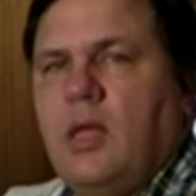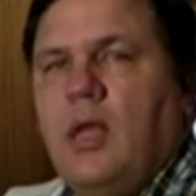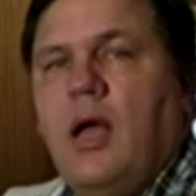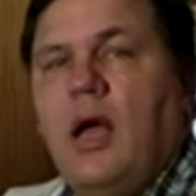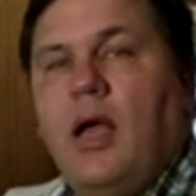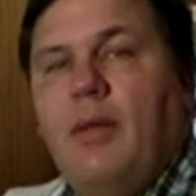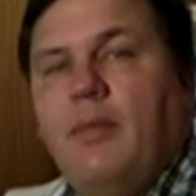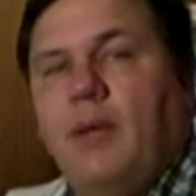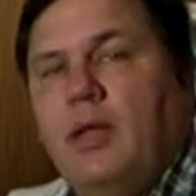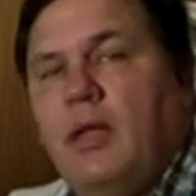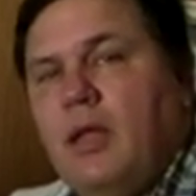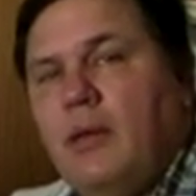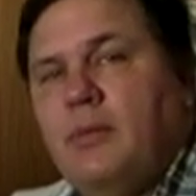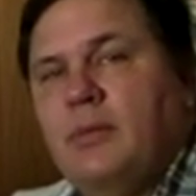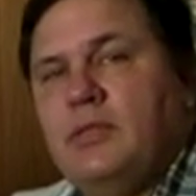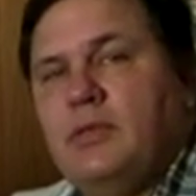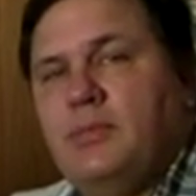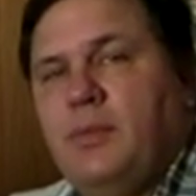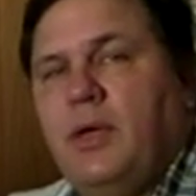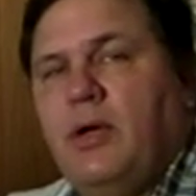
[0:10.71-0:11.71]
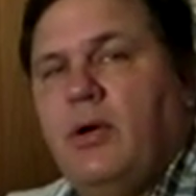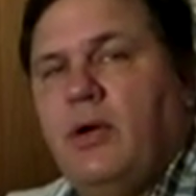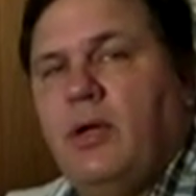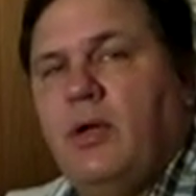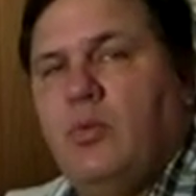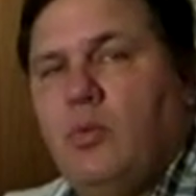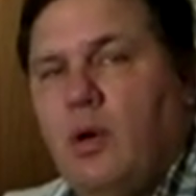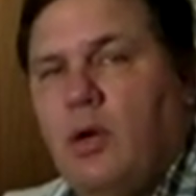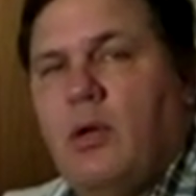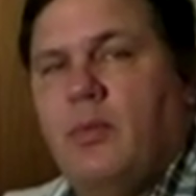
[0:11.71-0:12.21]
Hi, my name is Barry
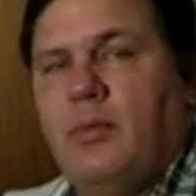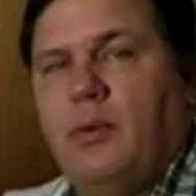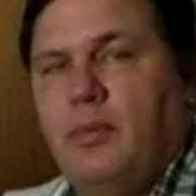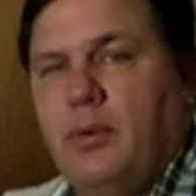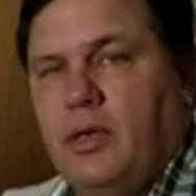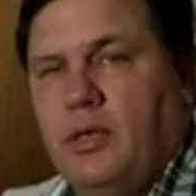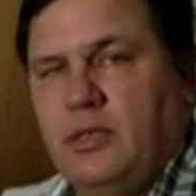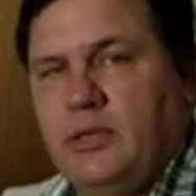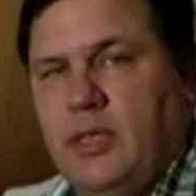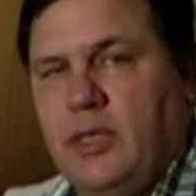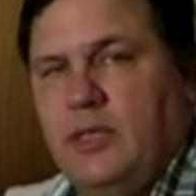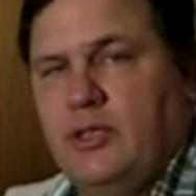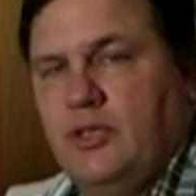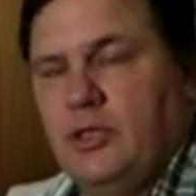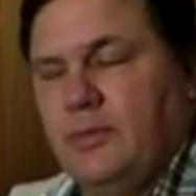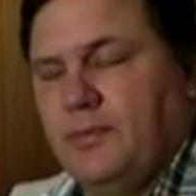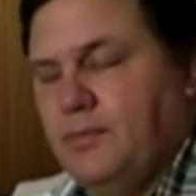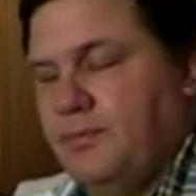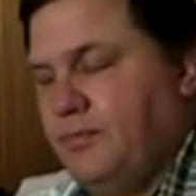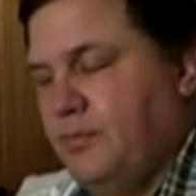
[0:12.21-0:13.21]
and welcome to Barry's Kitchen.